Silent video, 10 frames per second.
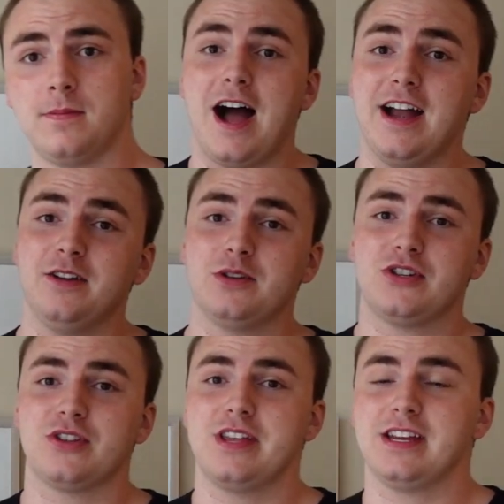I know what
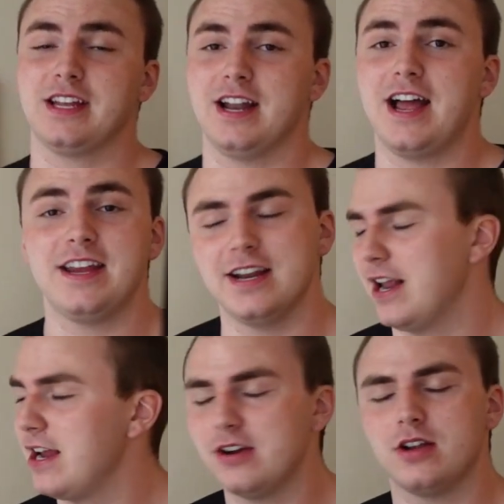you're thinking. I and
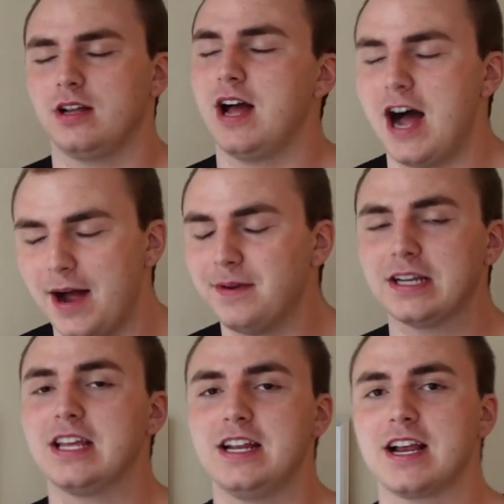I hear, I'm not
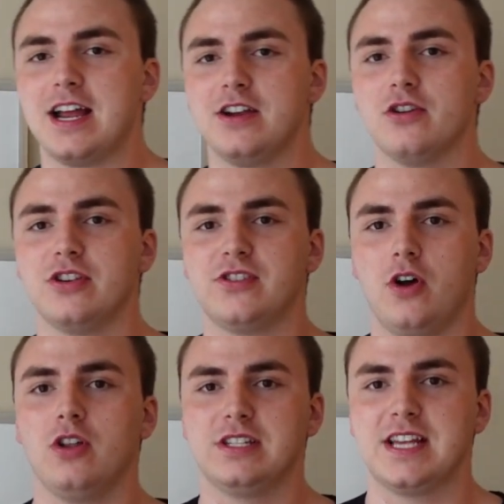kidding, I hear this
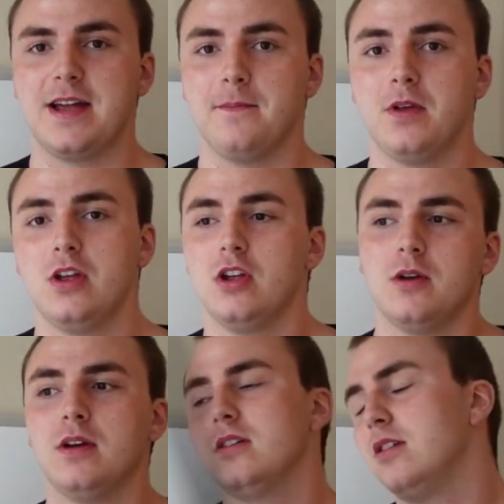all the time
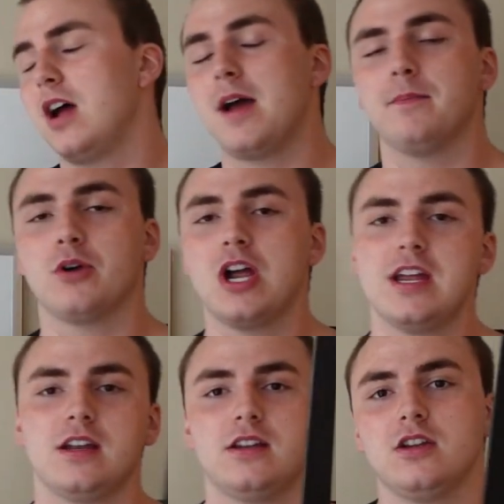oh,
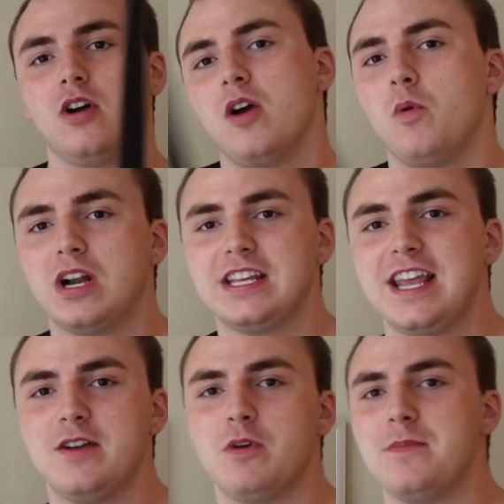Brian, you know, I want to
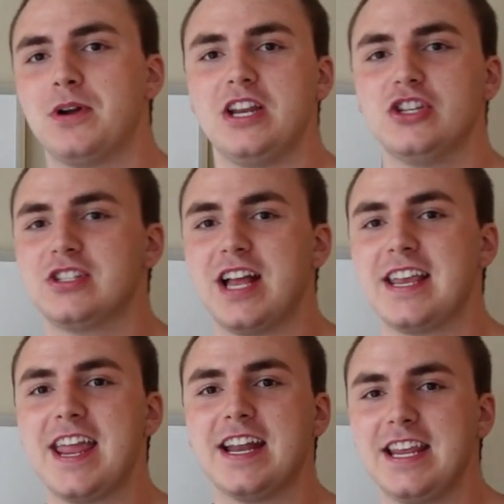gain weight, but I just, I
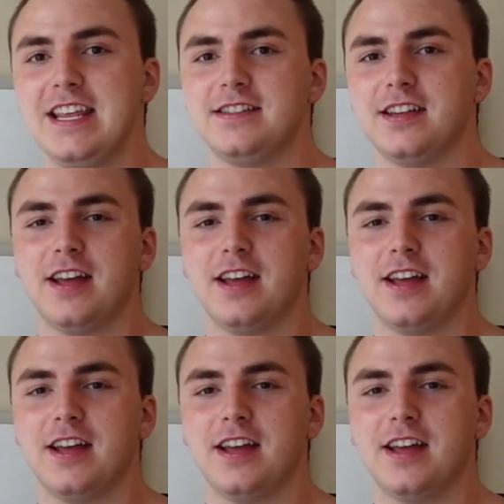can't eat.